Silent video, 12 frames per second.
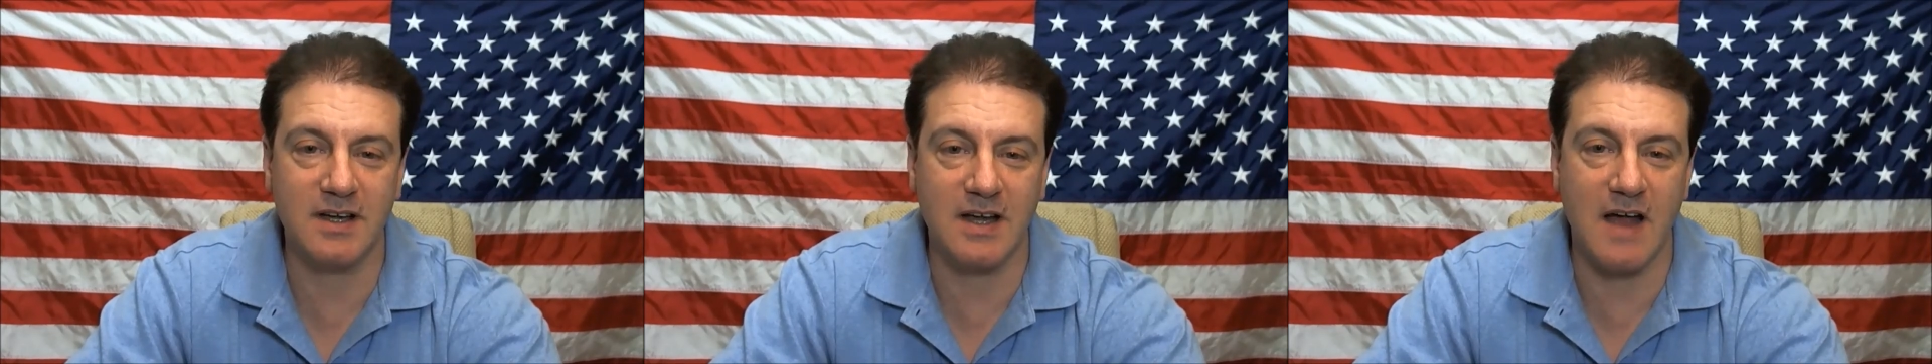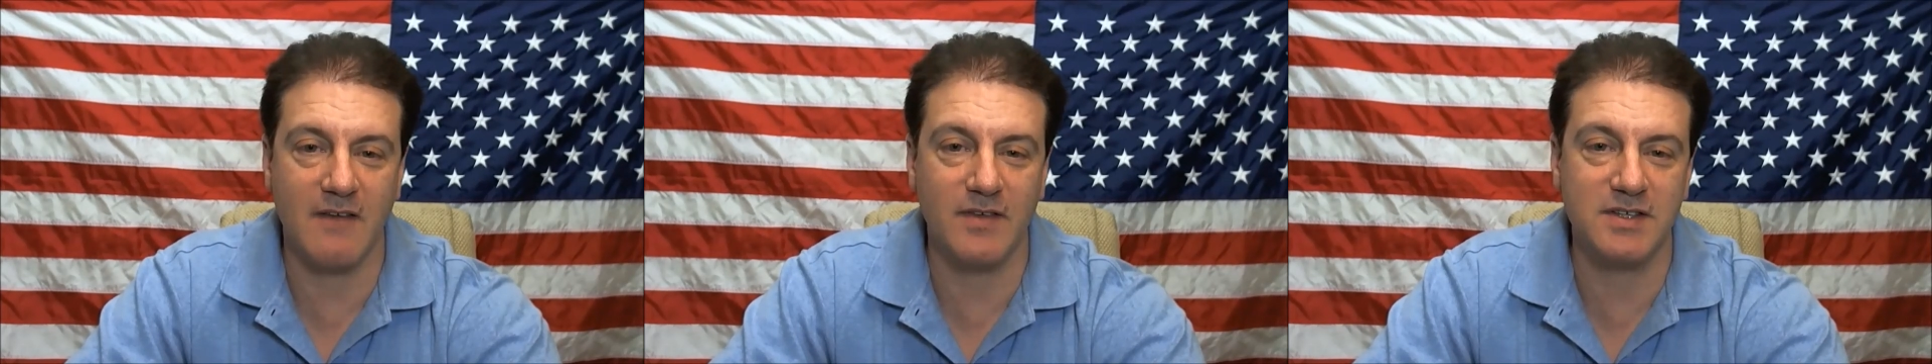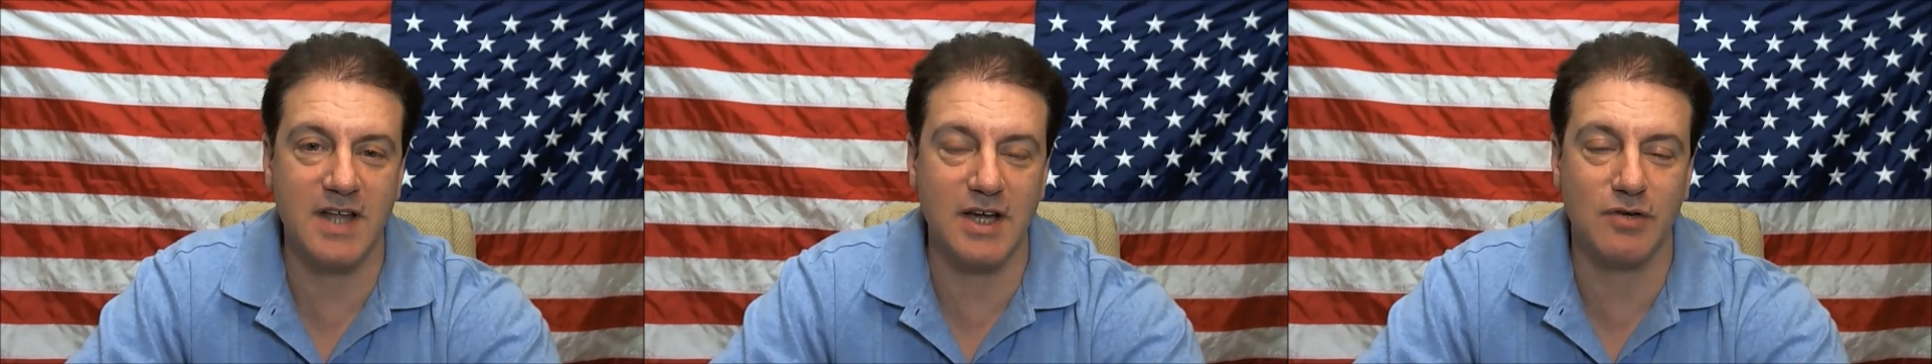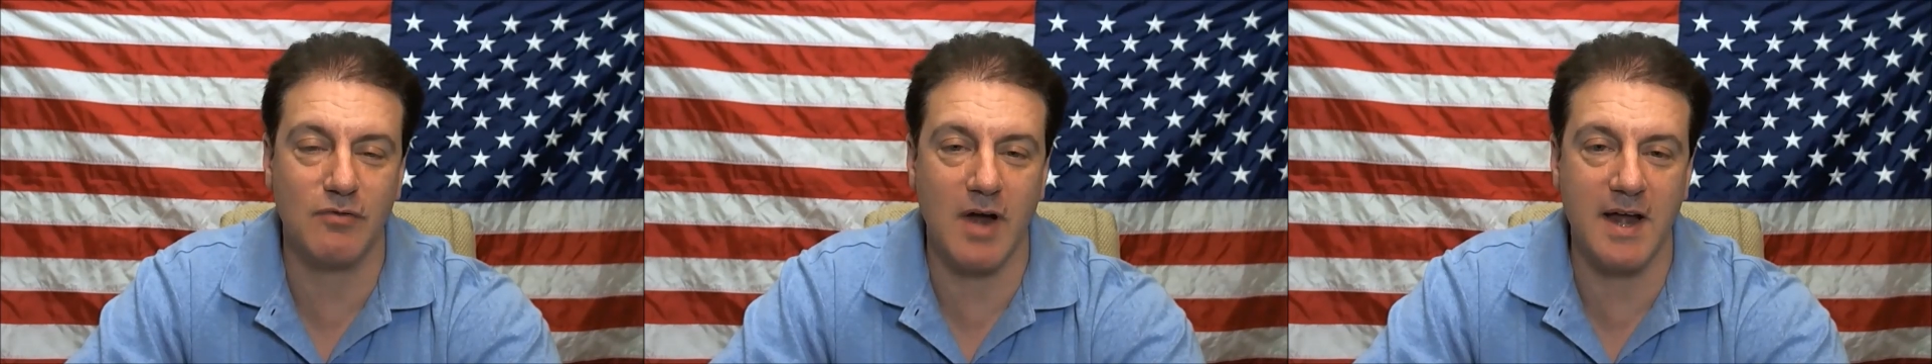
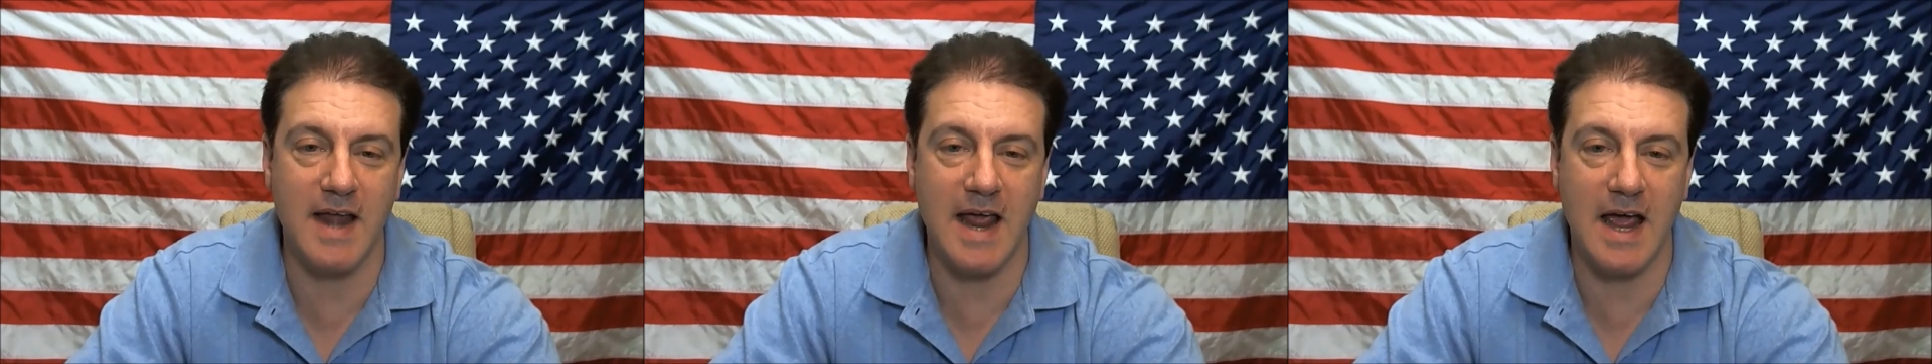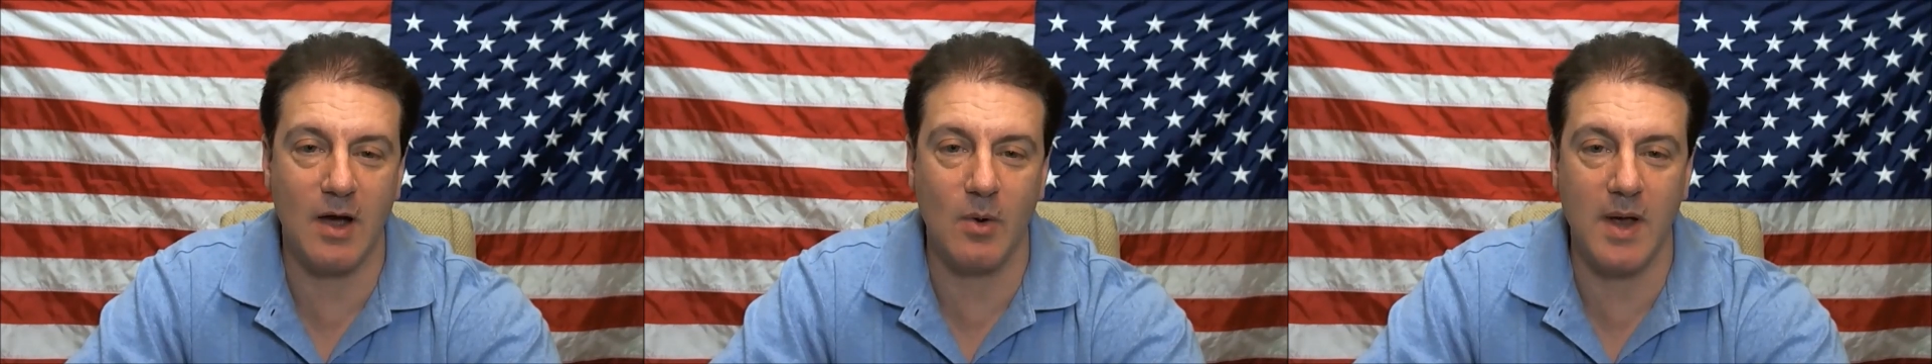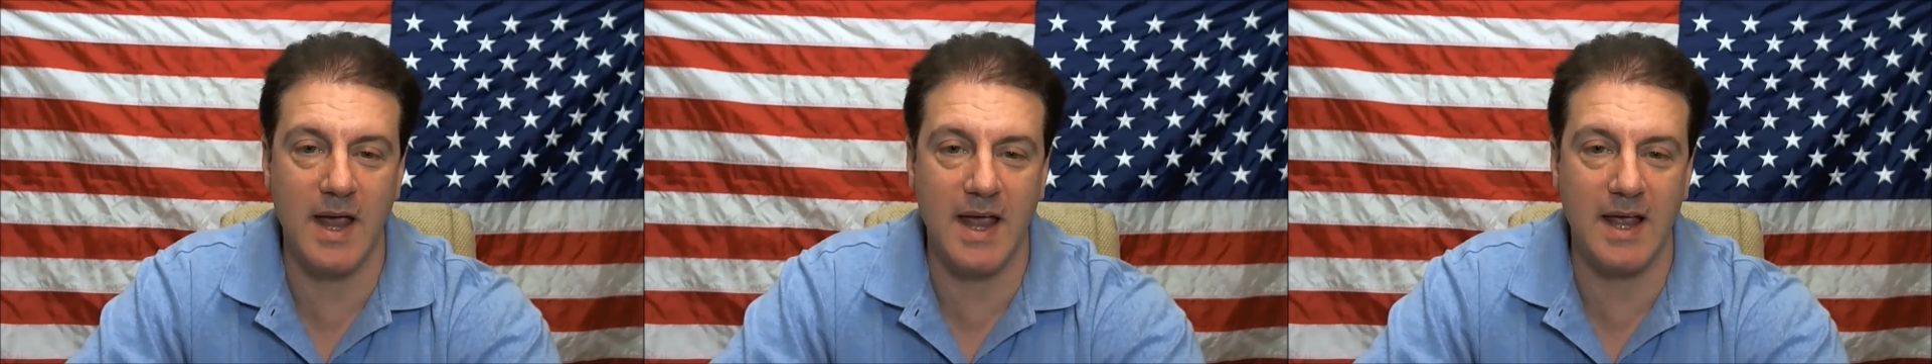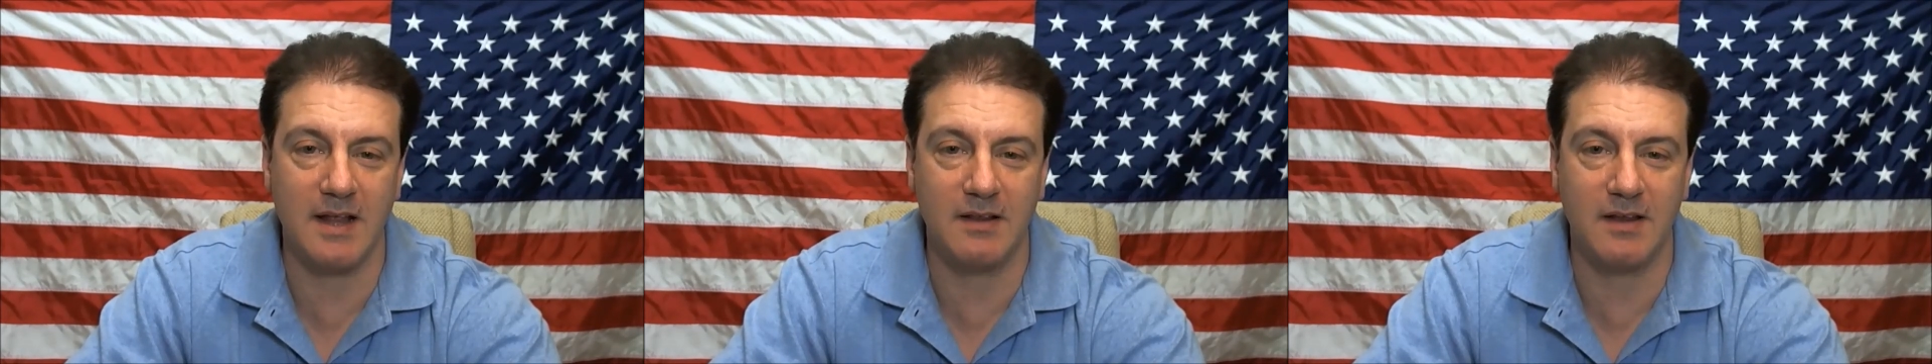conversation right now.
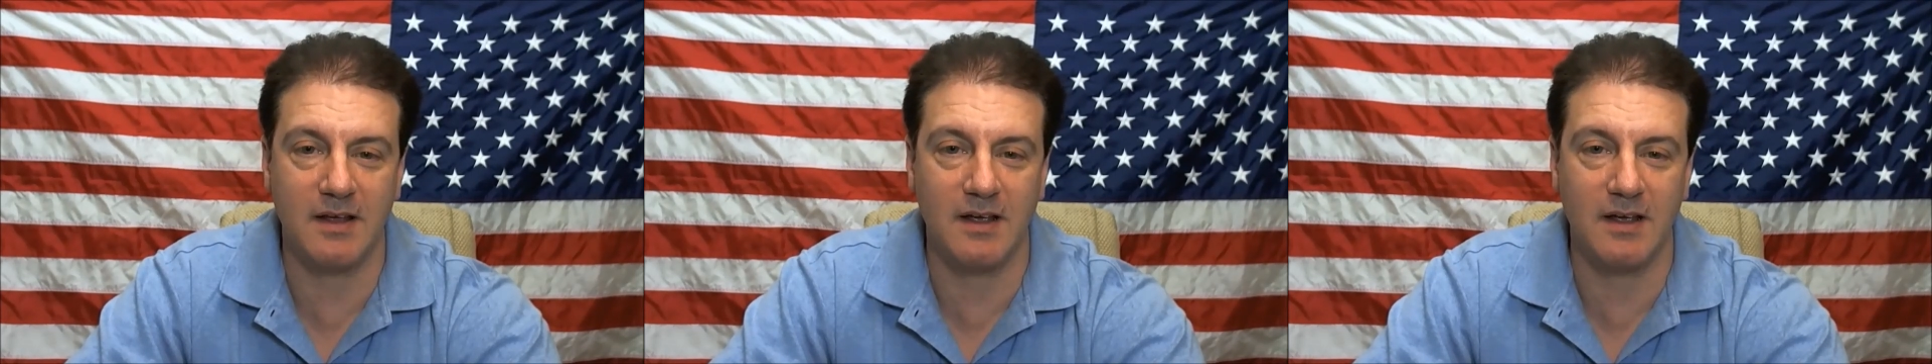And